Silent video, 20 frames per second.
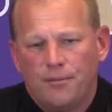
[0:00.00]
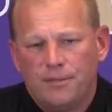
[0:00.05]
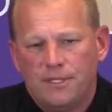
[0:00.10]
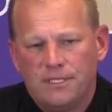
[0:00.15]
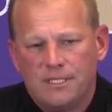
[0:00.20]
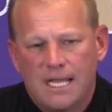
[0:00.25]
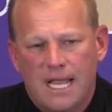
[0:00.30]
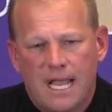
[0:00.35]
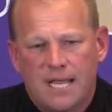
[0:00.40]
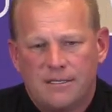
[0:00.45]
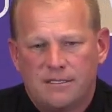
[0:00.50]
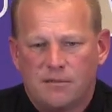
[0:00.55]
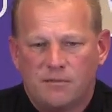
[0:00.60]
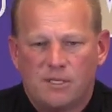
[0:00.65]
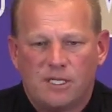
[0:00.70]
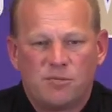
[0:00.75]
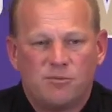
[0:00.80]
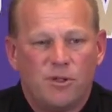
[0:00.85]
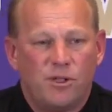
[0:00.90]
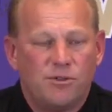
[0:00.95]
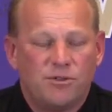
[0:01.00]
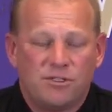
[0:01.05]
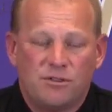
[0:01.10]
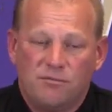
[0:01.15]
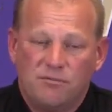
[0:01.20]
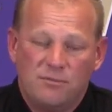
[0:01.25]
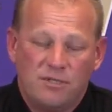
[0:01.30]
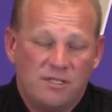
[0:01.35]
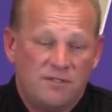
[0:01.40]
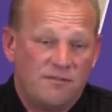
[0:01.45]
He's got some
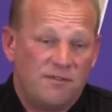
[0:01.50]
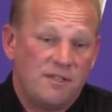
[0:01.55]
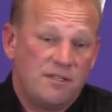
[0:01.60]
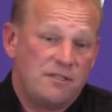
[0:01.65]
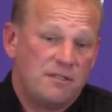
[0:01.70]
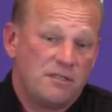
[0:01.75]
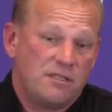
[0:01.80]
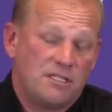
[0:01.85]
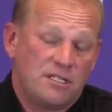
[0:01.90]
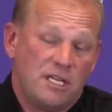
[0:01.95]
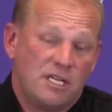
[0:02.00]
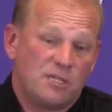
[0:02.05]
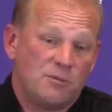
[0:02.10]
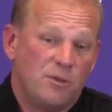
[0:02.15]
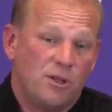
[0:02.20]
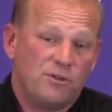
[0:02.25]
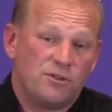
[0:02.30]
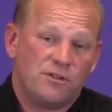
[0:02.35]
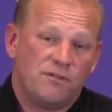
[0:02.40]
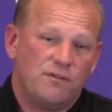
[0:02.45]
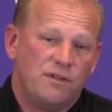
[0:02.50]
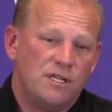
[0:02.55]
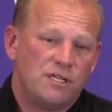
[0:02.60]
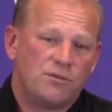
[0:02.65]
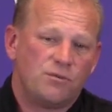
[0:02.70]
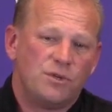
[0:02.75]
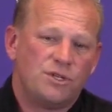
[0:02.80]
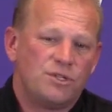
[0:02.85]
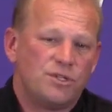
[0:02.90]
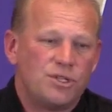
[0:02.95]

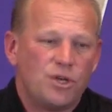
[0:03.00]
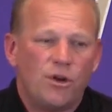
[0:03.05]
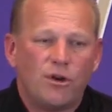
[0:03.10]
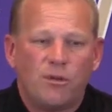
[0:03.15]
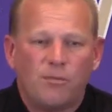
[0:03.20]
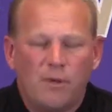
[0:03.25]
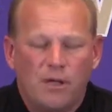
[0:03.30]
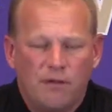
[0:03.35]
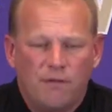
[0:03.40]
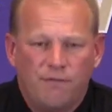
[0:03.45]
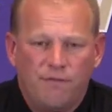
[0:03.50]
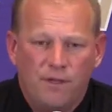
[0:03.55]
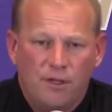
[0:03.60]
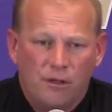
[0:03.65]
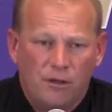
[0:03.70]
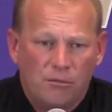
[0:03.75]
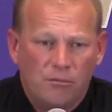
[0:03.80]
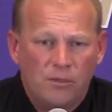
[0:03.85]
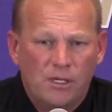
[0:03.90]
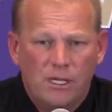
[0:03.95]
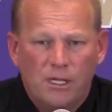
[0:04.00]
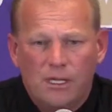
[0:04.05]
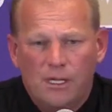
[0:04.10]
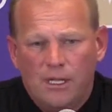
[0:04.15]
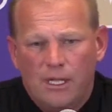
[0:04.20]
explosiveness, which showed up on film.